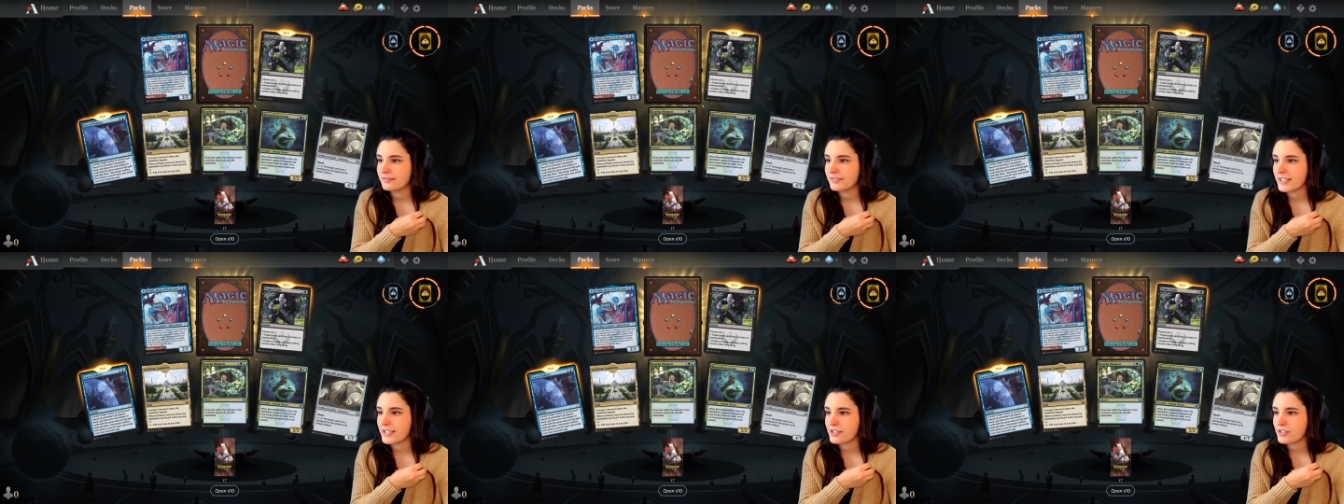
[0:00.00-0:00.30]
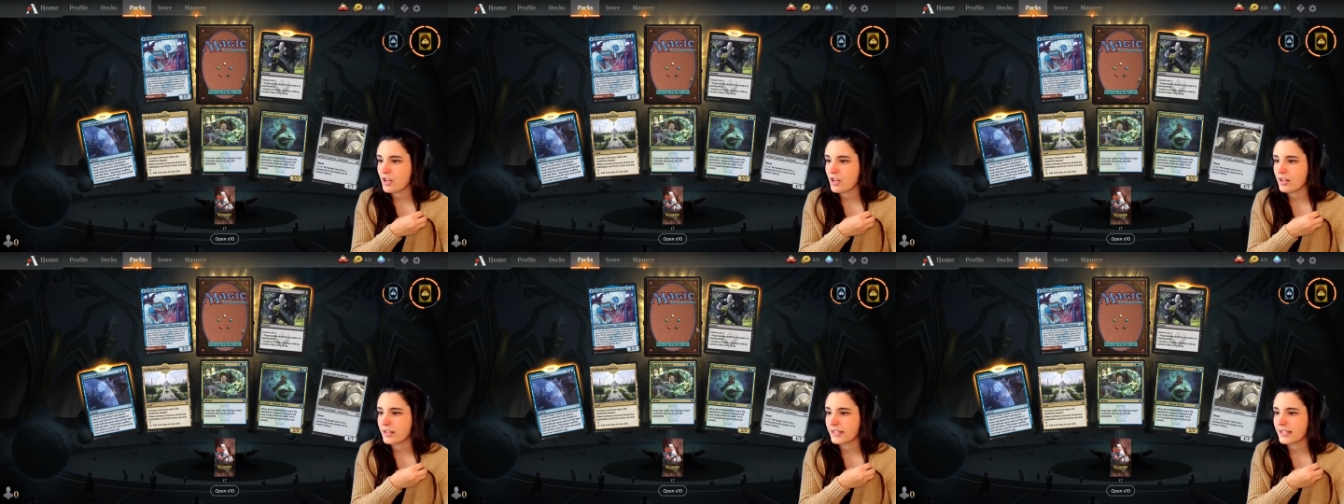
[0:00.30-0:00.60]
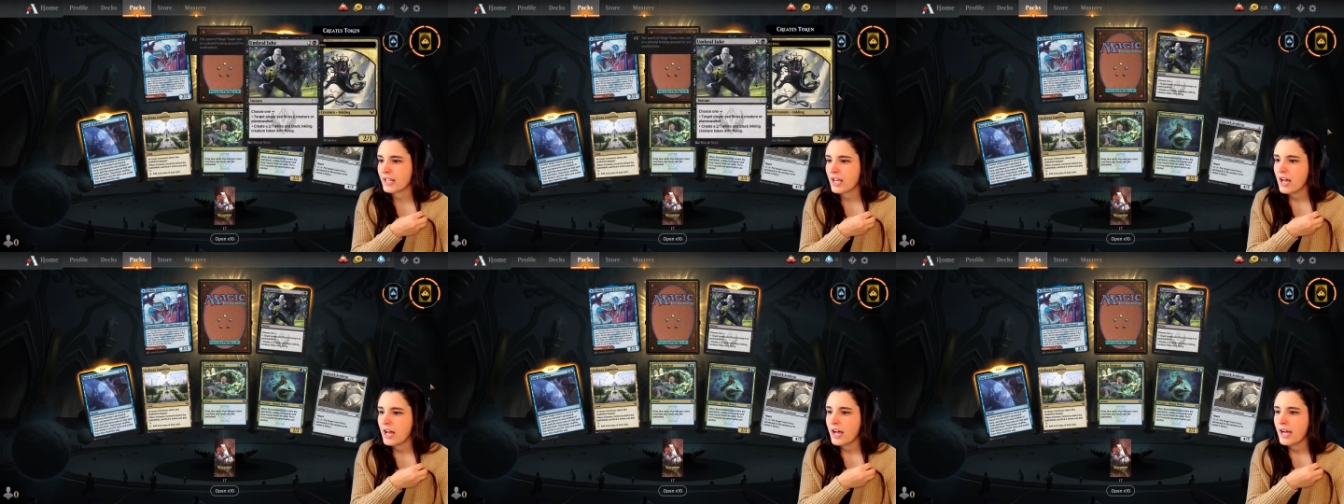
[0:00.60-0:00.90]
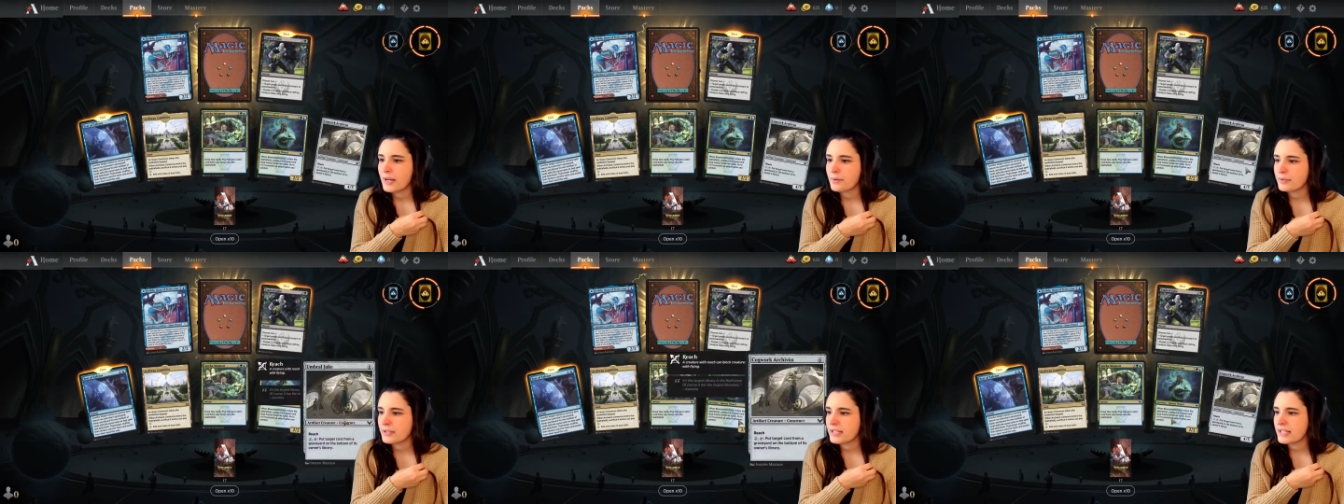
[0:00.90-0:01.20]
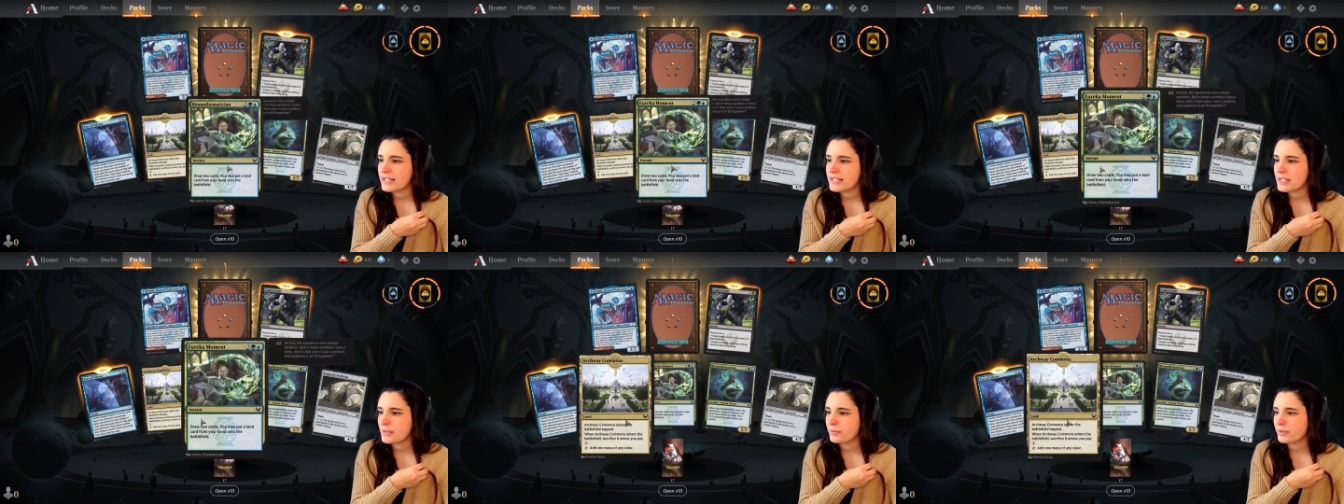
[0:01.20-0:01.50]
It's solid. I
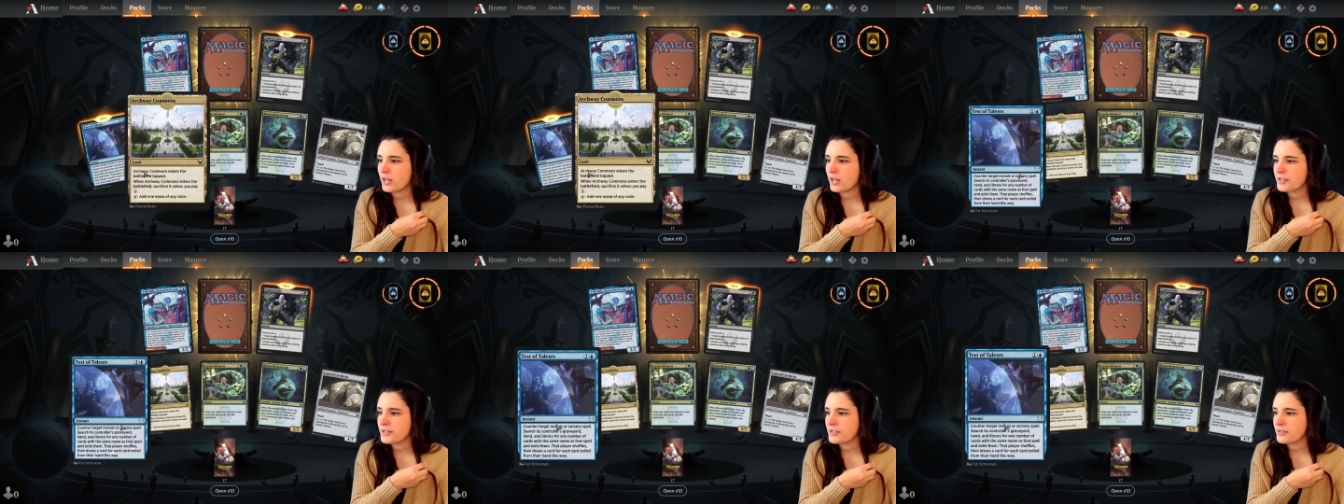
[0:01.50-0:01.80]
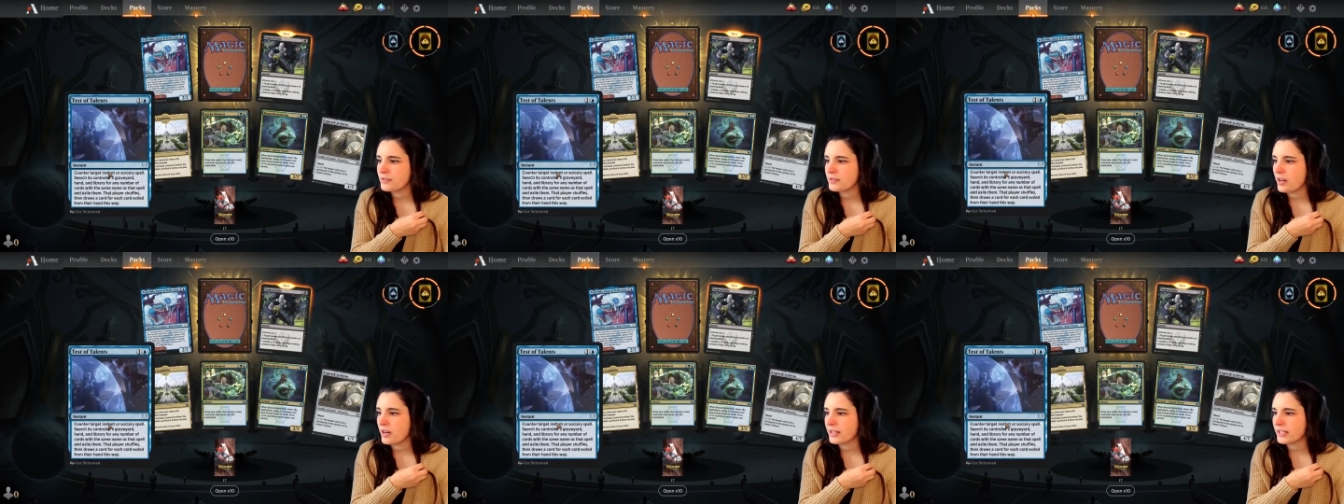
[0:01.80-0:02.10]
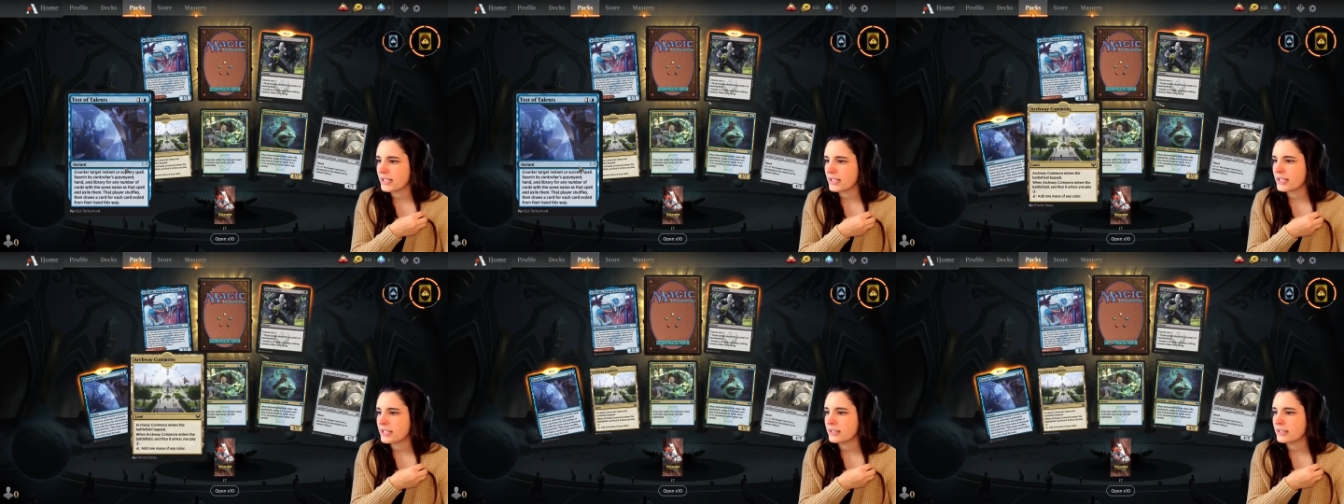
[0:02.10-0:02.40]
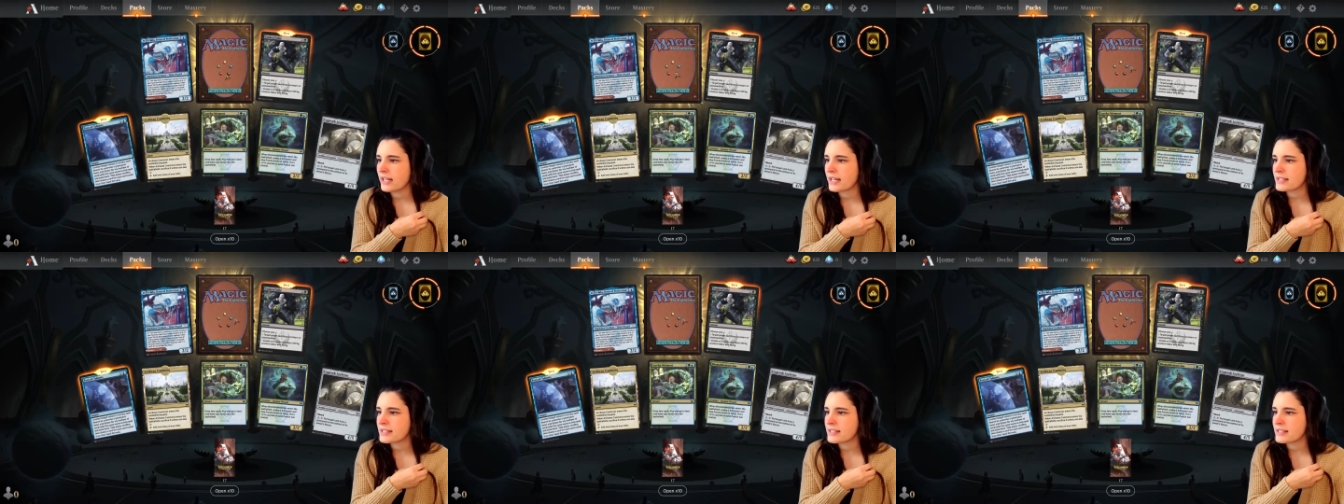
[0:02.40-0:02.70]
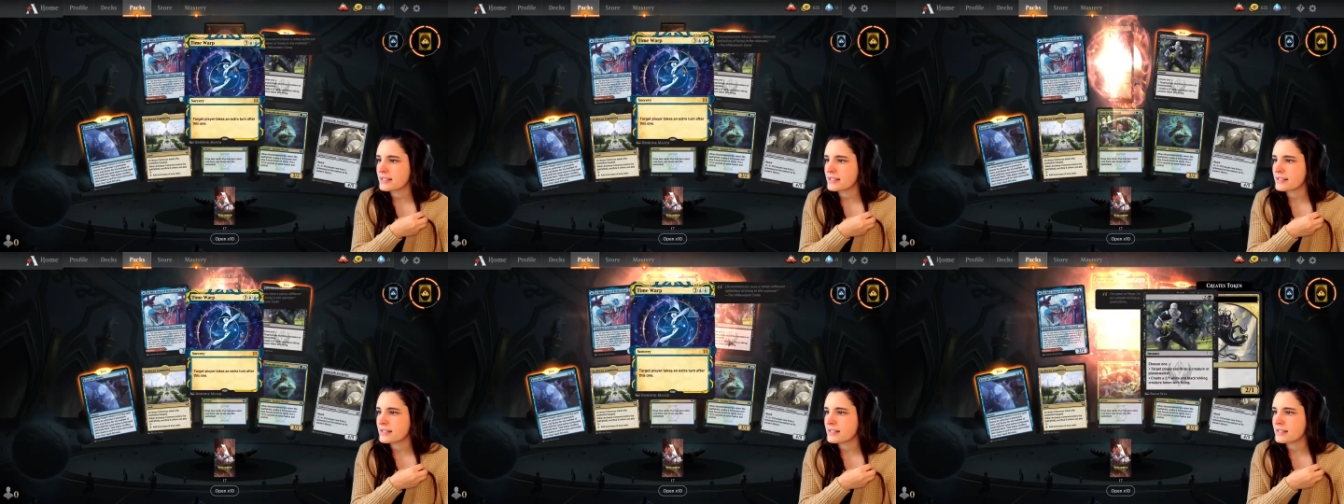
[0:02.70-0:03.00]
realized that we're also not getting
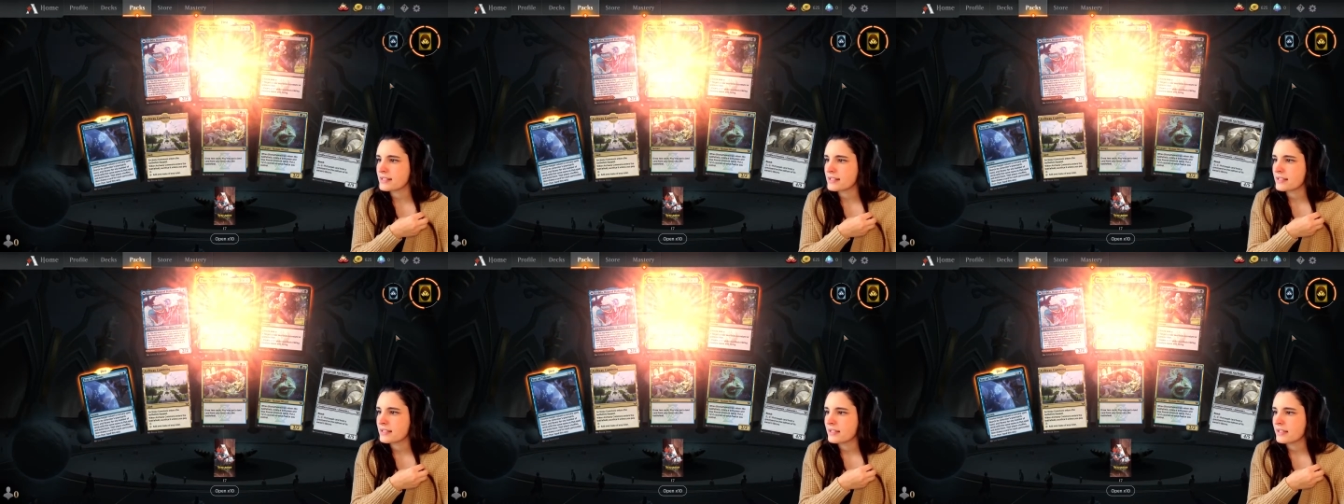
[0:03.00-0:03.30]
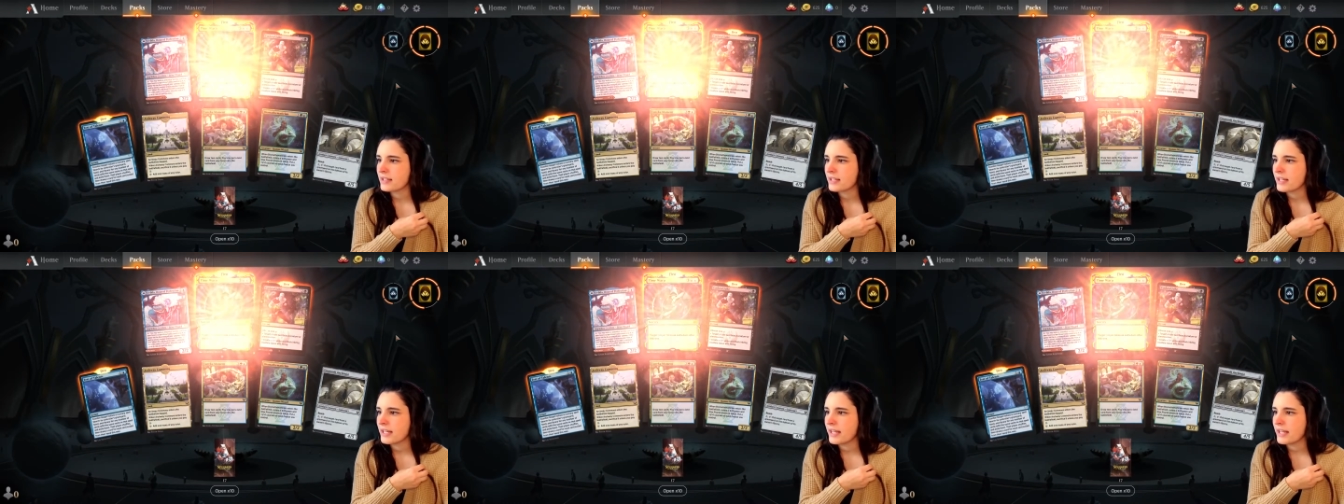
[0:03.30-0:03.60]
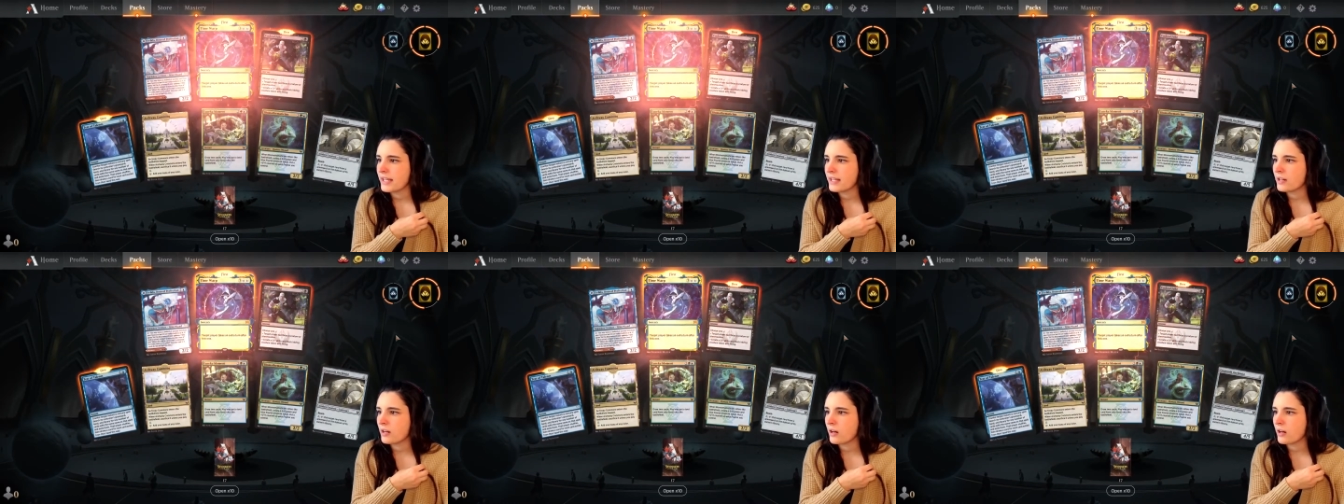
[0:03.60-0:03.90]
lessons in